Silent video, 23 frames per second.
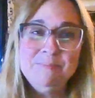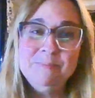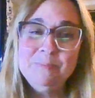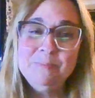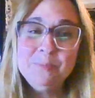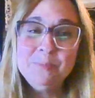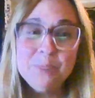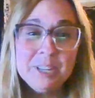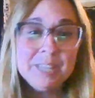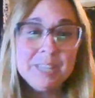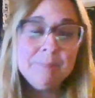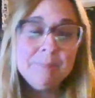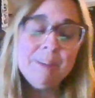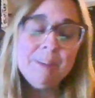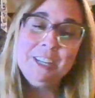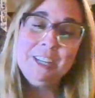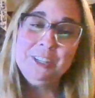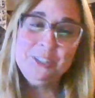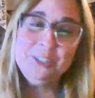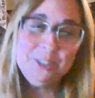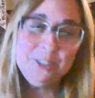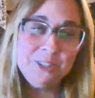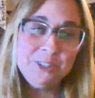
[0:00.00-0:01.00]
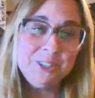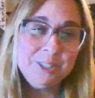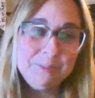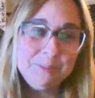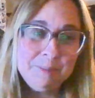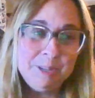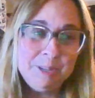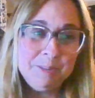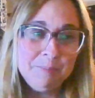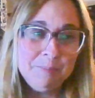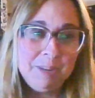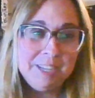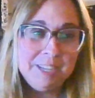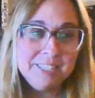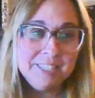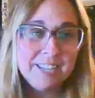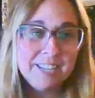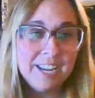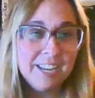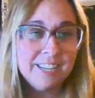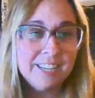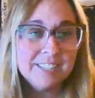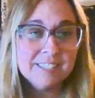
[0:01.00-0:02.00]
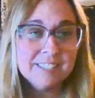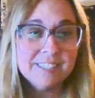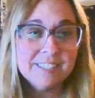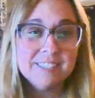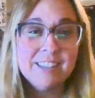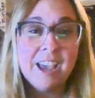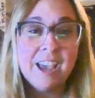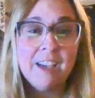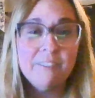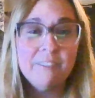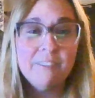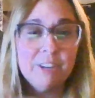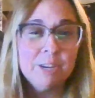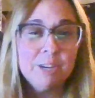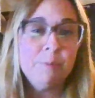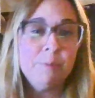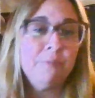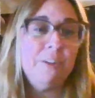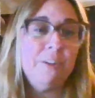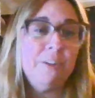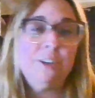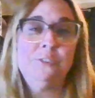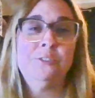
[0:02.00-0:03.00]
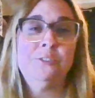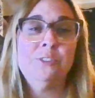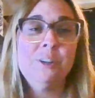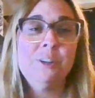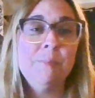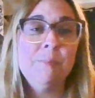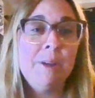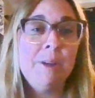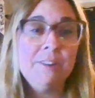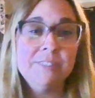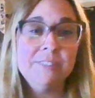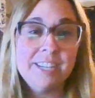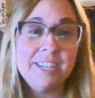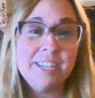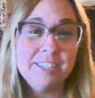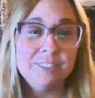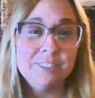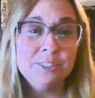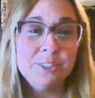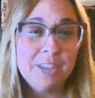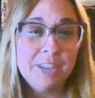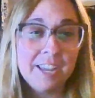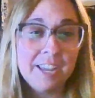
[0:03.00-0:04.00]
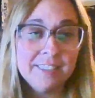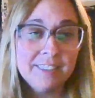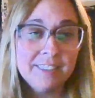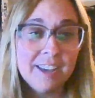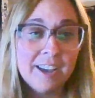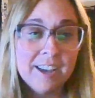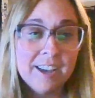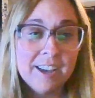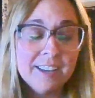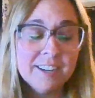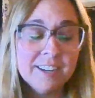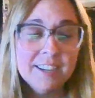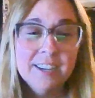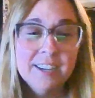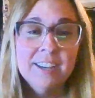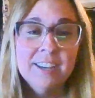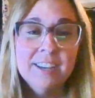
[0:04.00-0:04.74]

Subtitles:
Really making sure it's being maintained, having a professional come out and take a look at that.